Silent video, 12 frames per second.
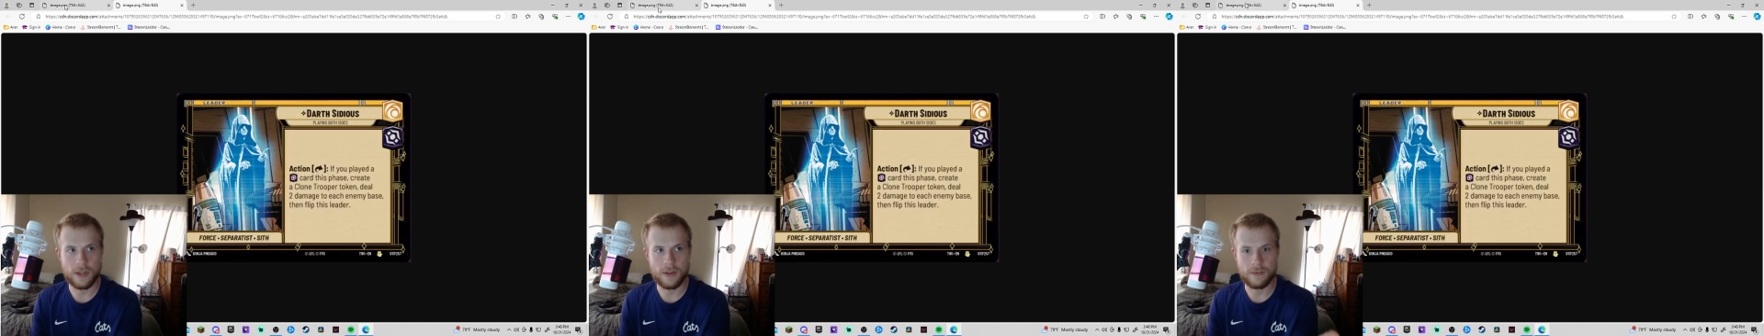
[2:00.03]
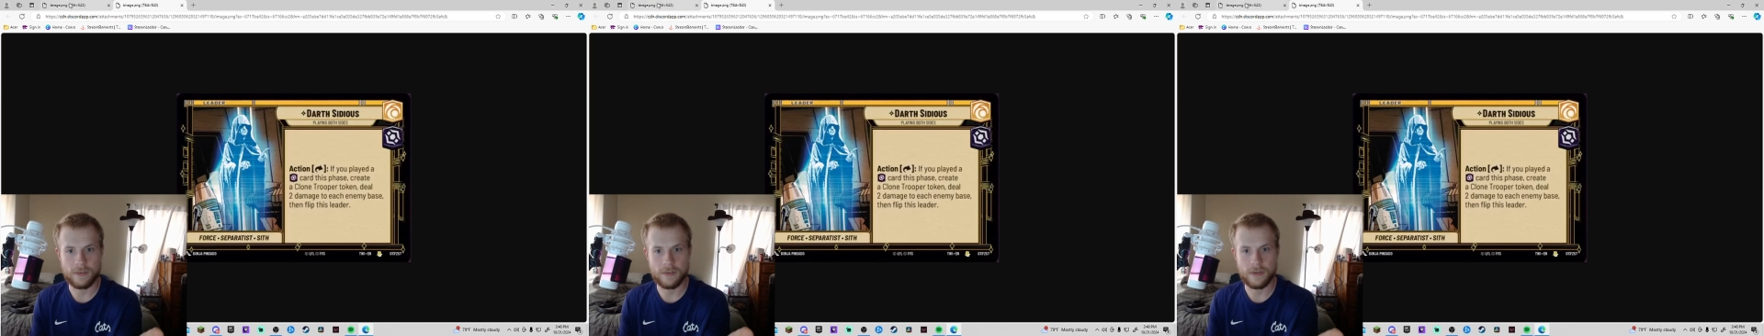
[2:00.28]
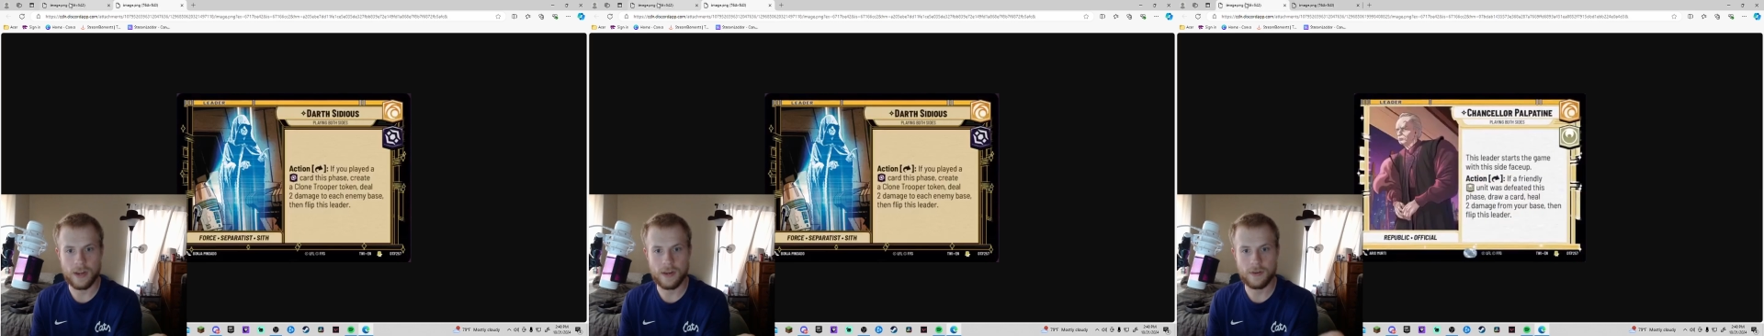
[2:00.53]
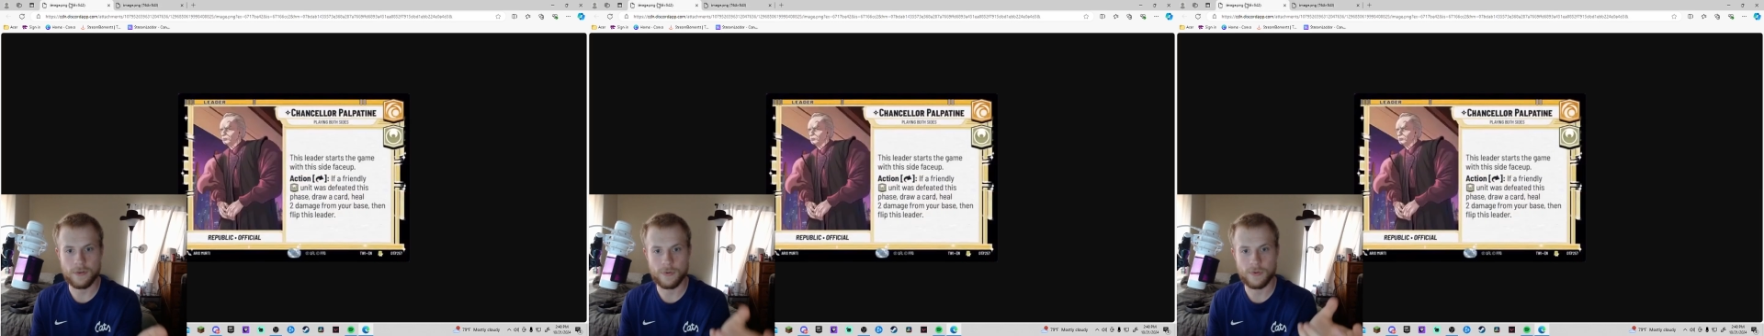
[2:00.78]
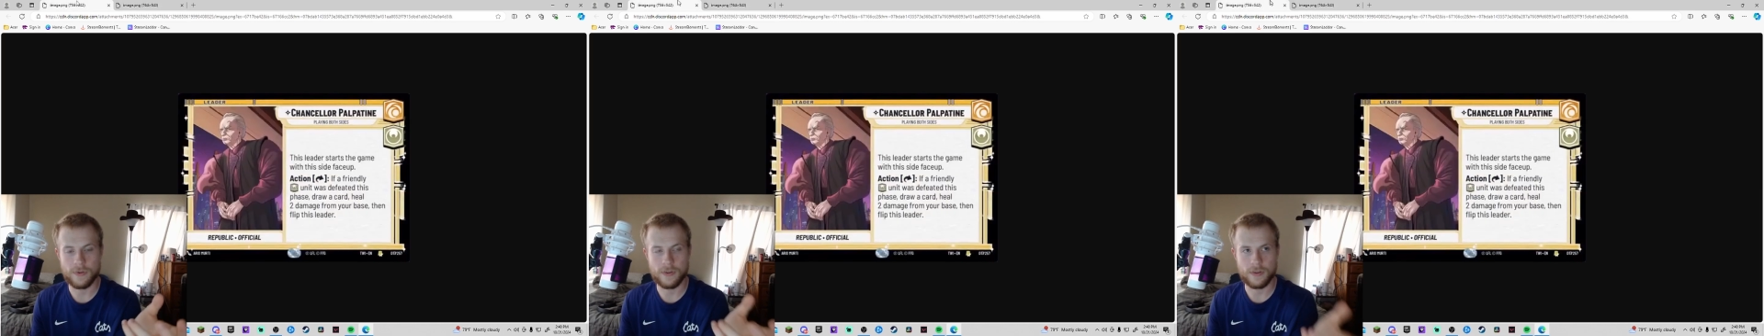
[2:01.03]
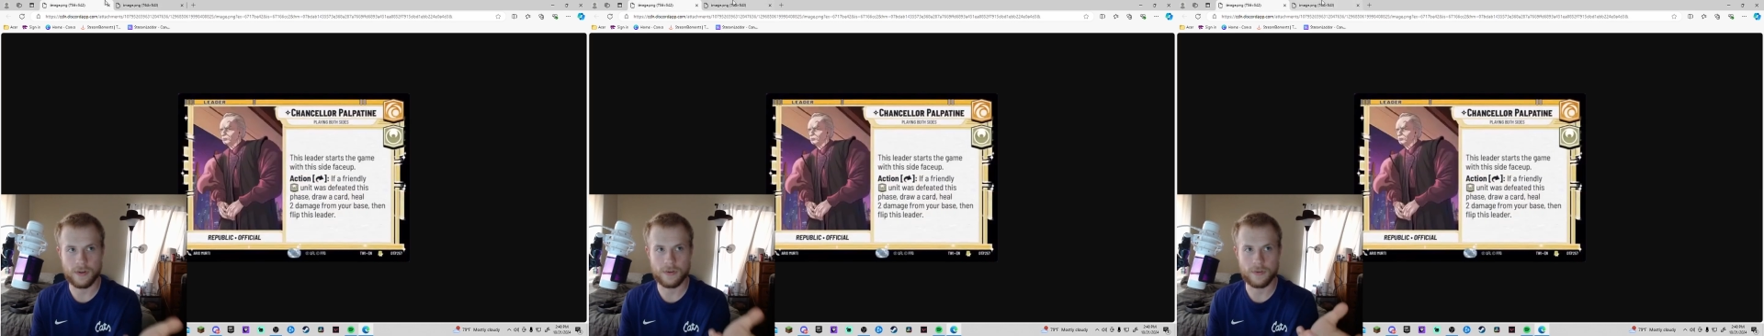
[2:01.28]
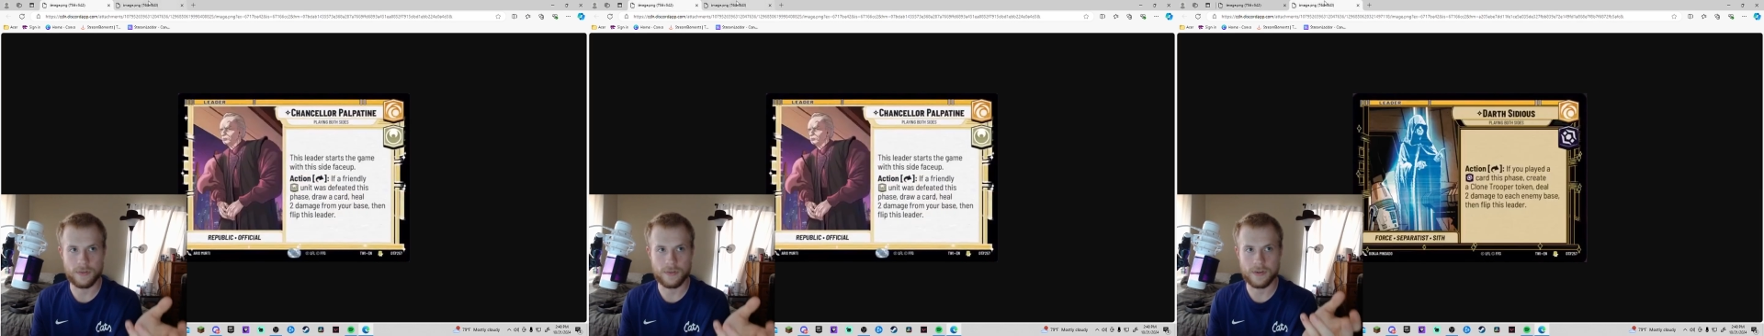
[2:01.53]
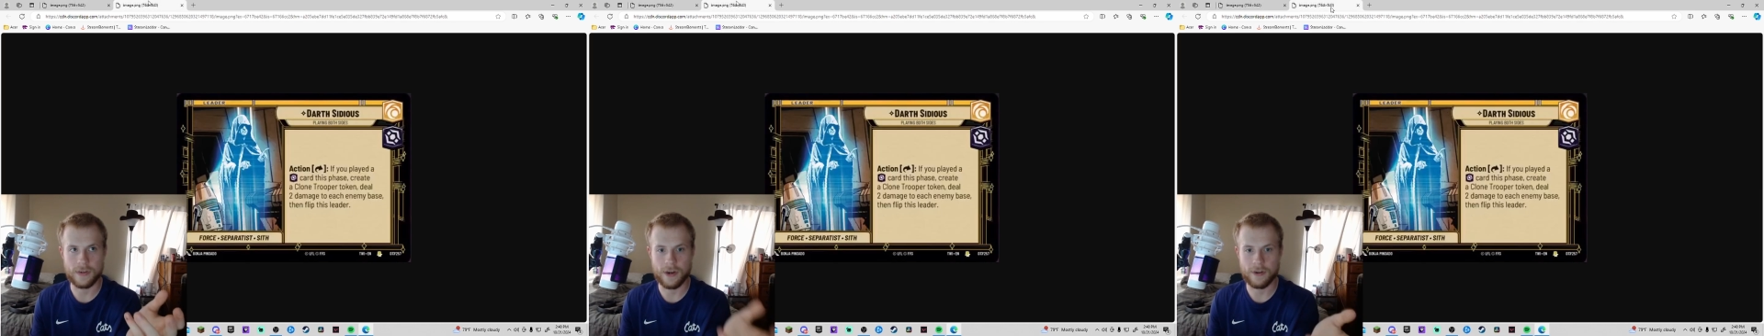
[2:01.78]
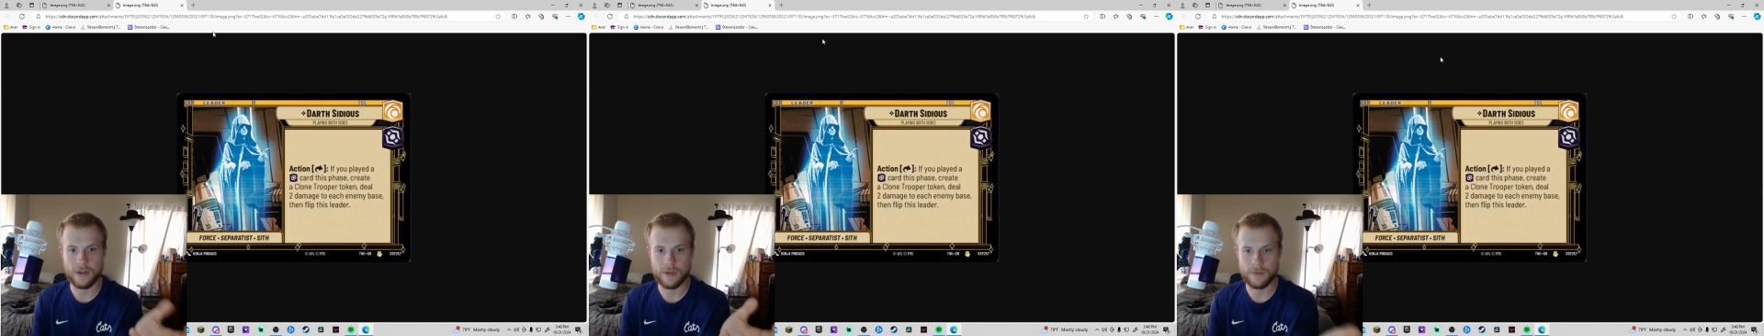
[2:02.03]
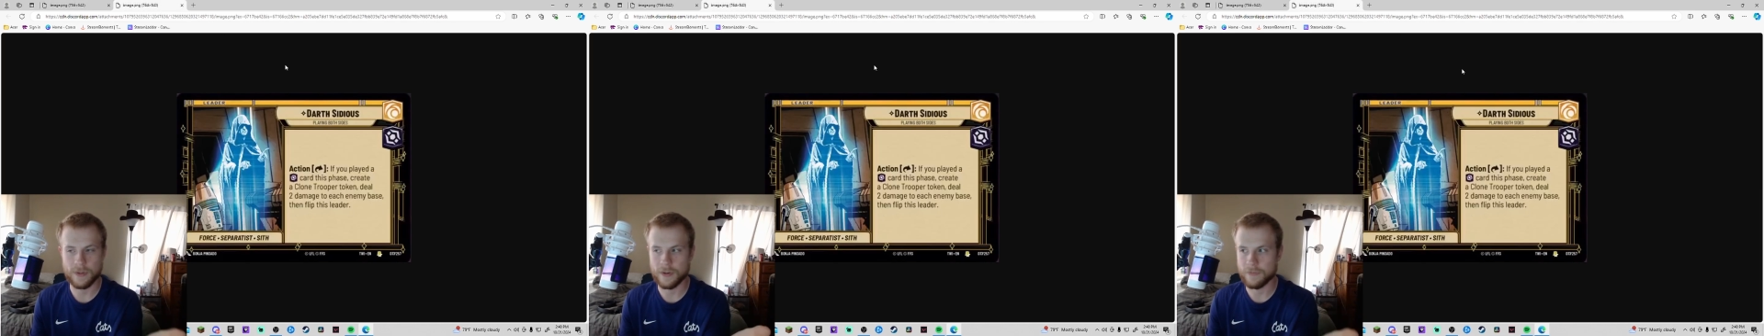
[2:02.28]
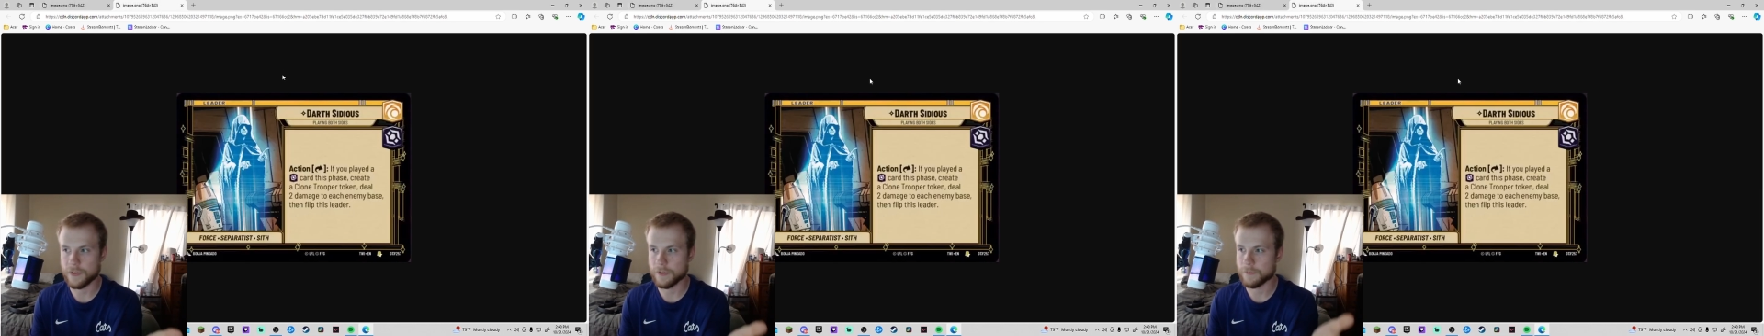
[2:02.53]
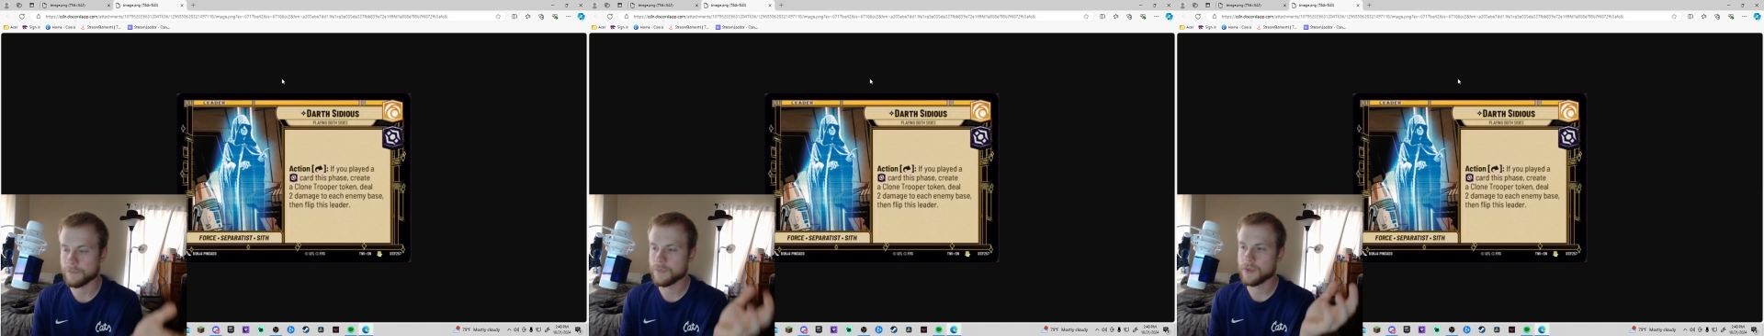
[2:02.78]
It stays horizontal the entire time it's on the field.